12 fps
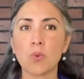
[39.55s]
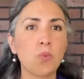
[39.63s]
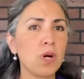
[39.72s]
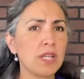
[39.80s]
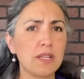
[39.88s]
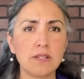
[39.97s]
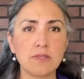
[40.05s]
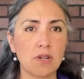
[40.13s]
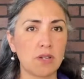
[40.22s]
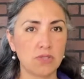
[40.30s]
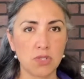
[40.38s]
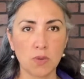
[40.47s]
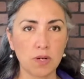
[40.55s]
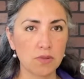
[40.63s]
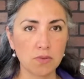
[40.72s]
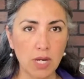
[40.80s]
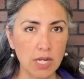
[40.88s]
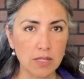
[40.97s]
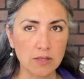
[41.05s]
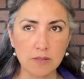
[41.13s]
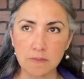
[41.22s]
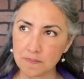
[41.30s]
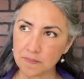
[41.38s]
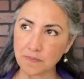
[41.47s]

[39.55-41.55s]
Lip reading: what is osteoarthritis?